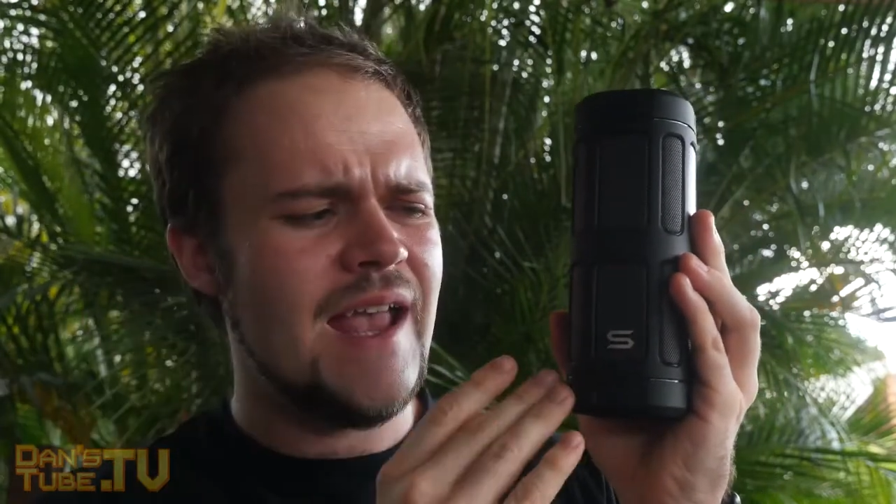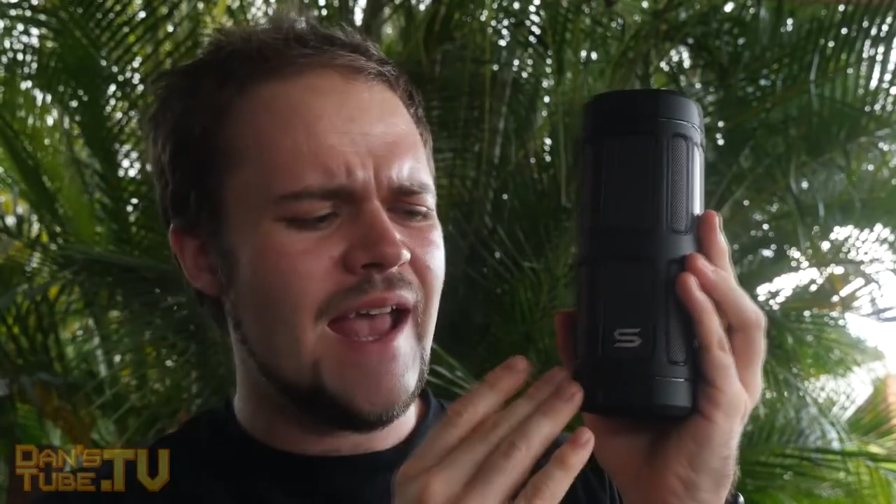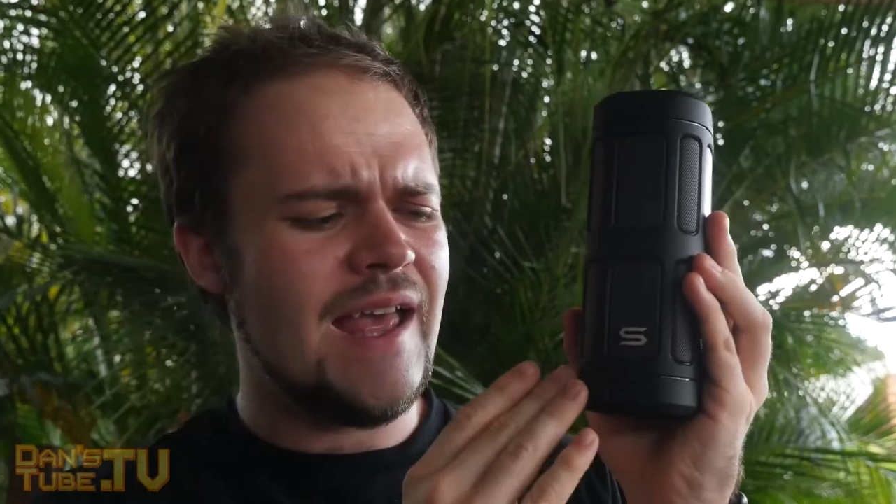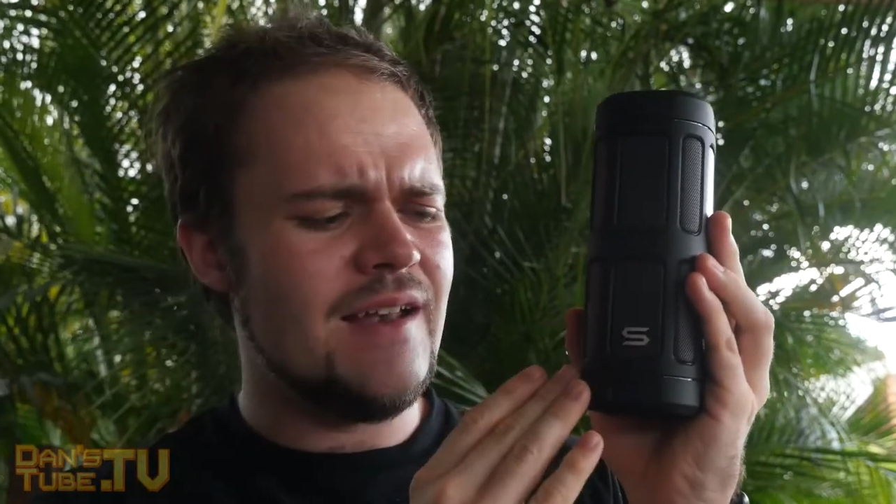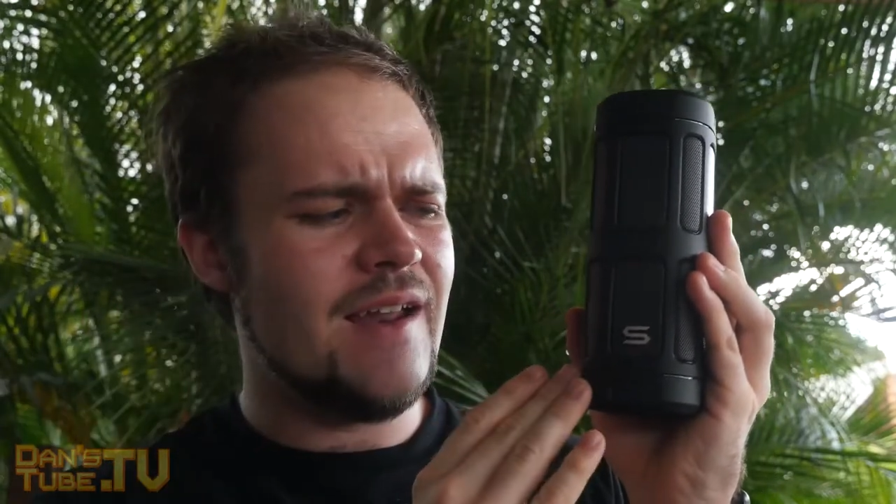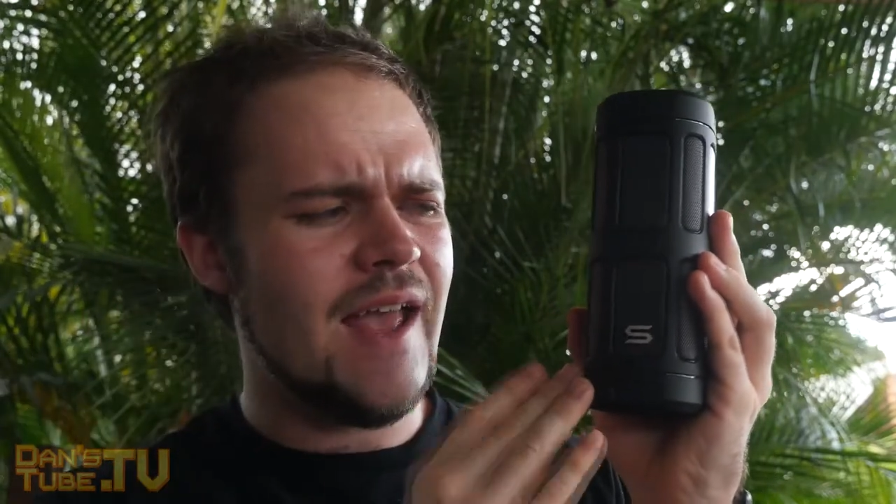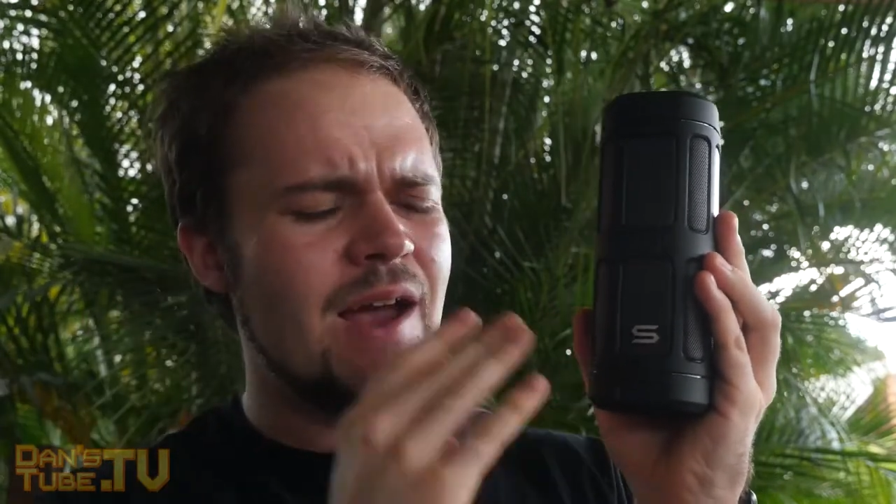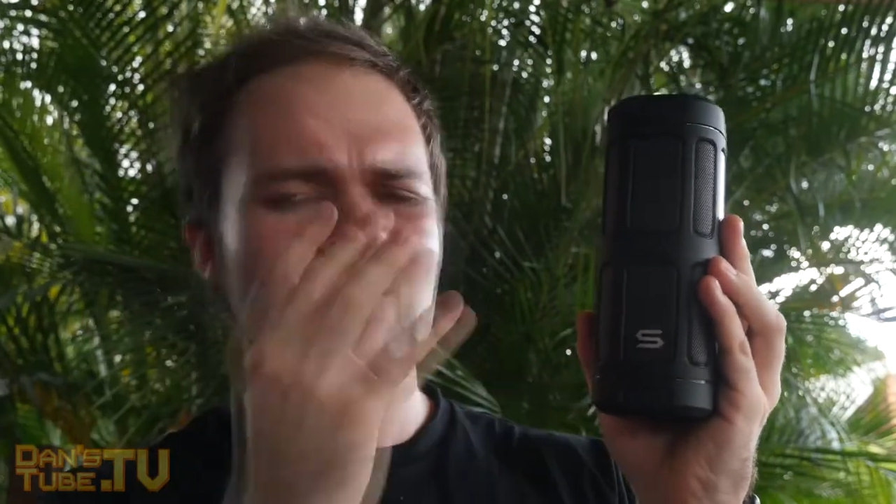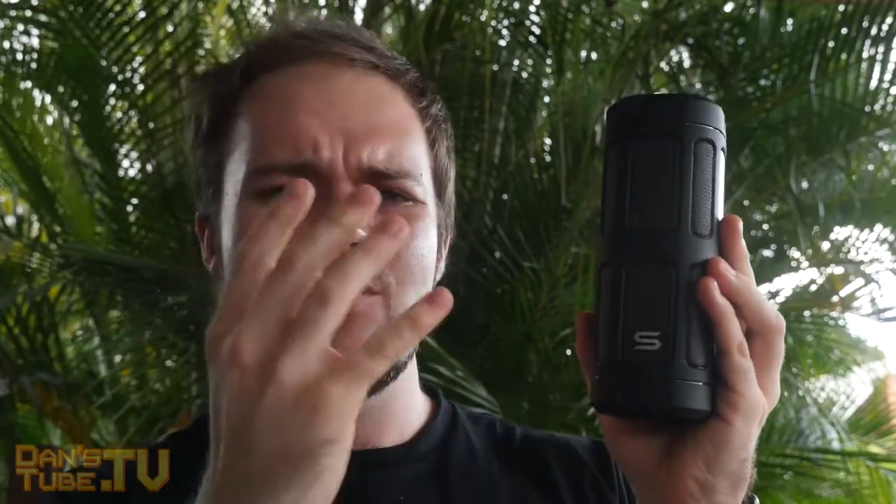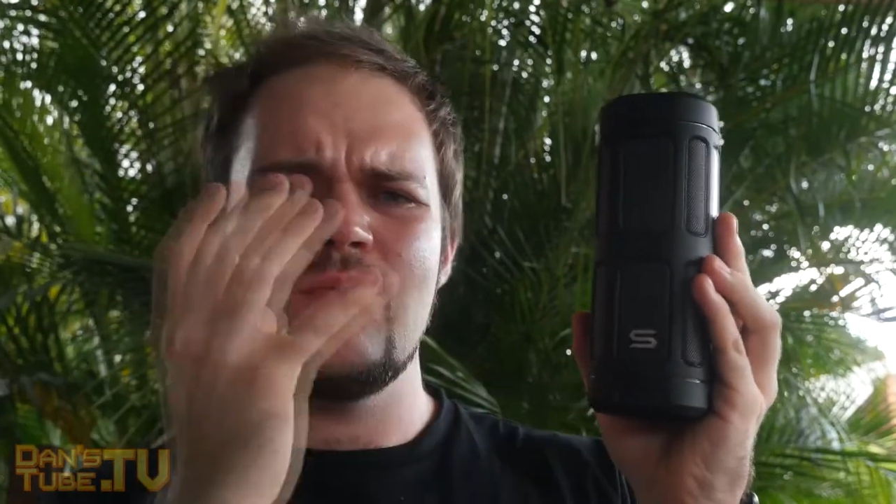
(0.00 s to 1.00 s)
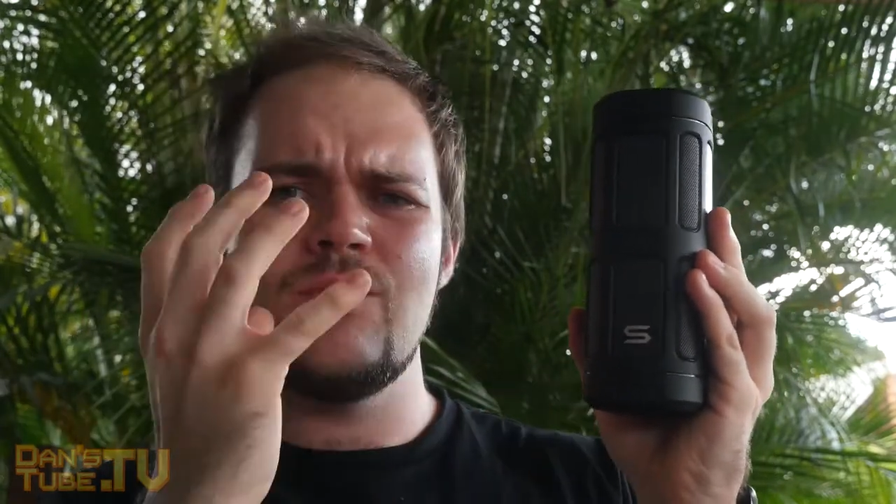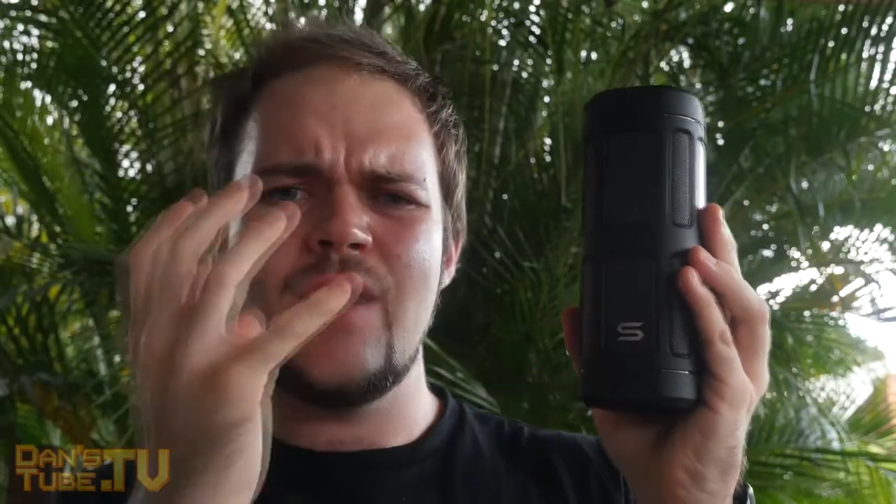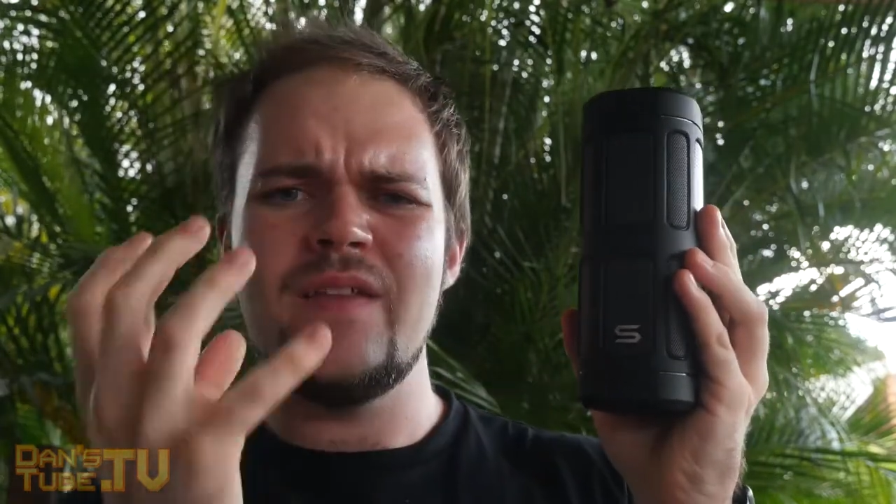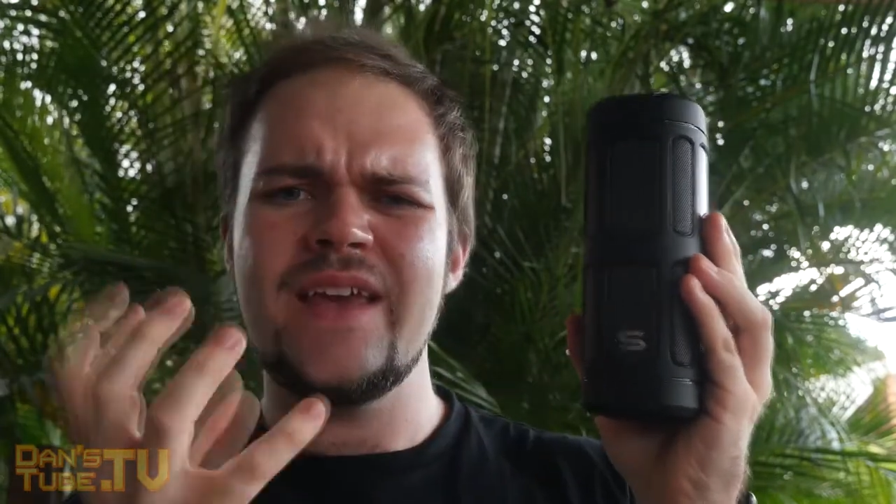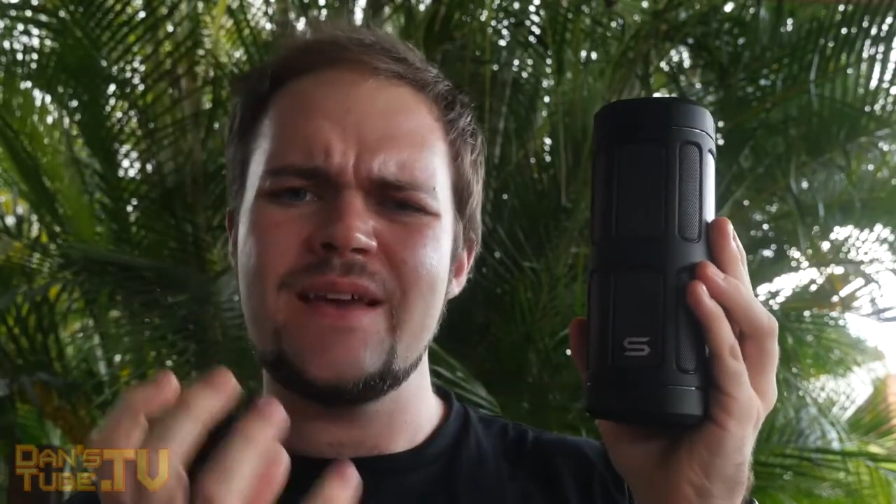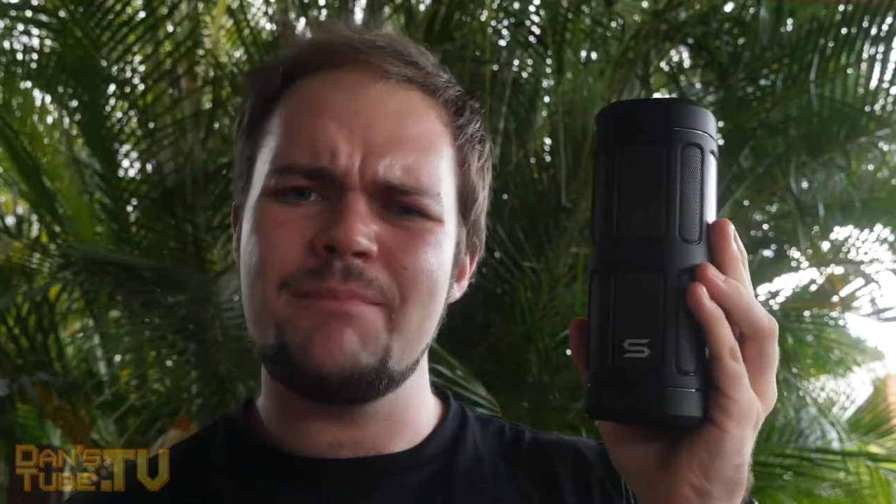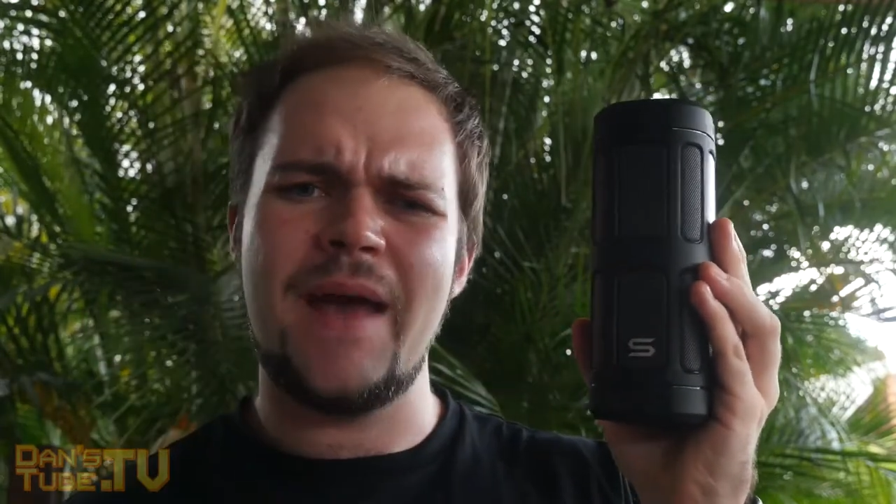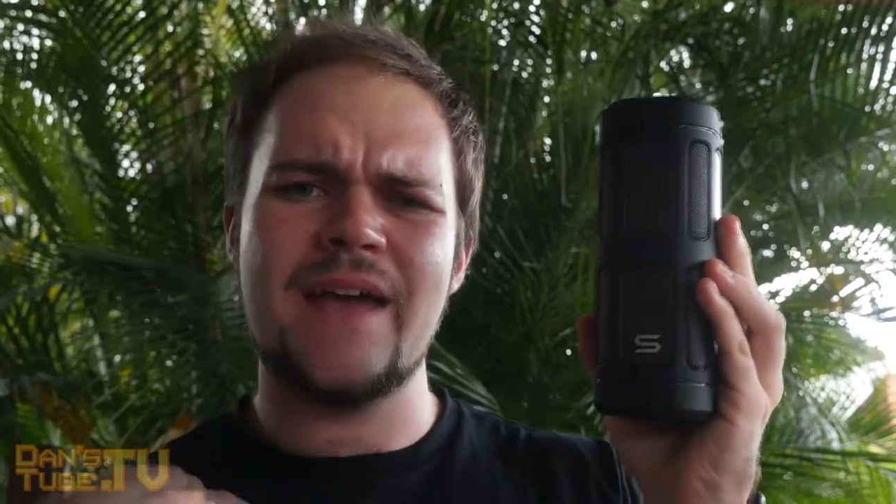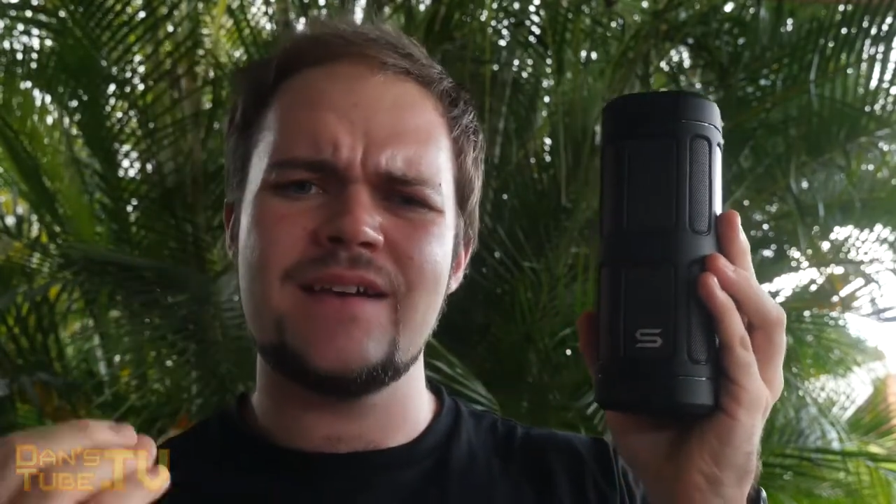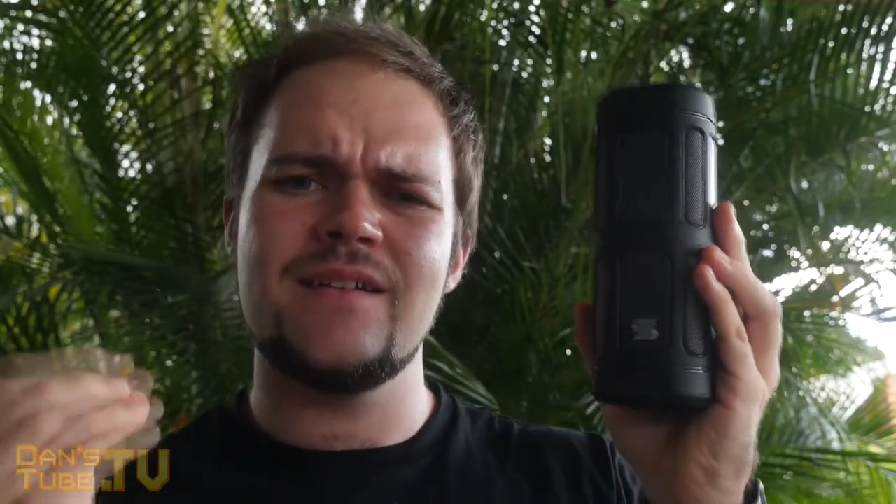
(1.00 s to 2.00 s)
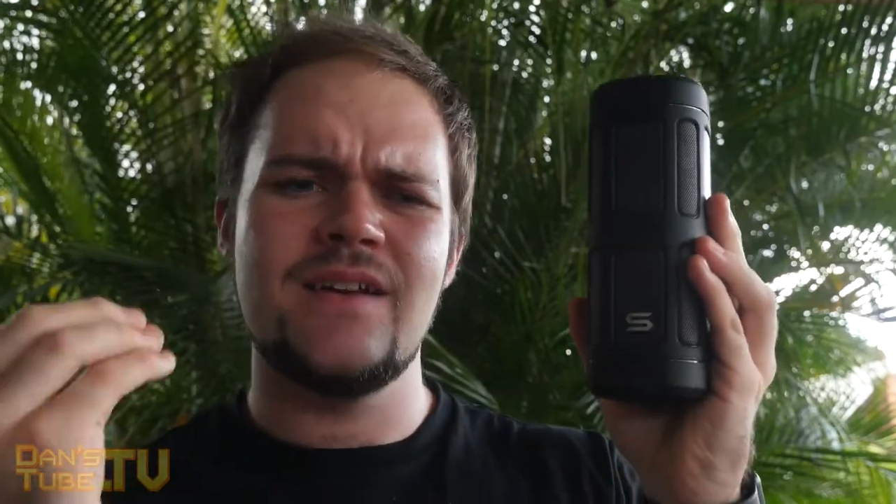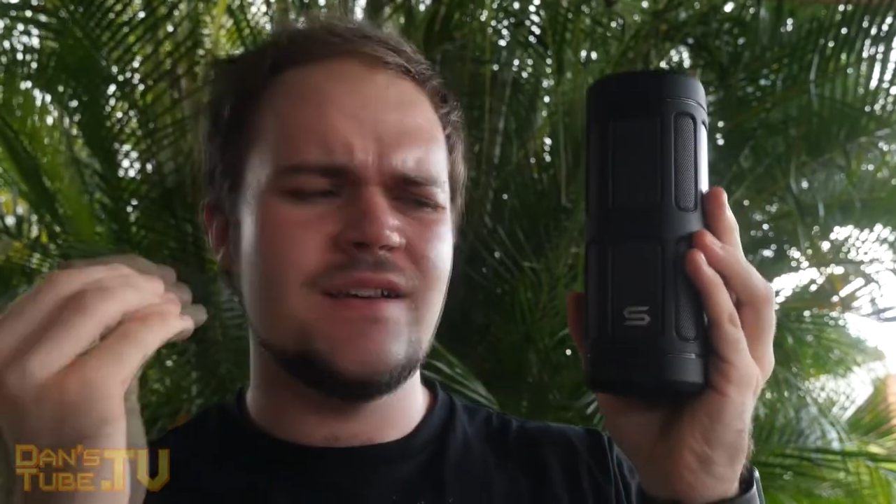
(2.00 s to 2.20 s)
and how well they can pack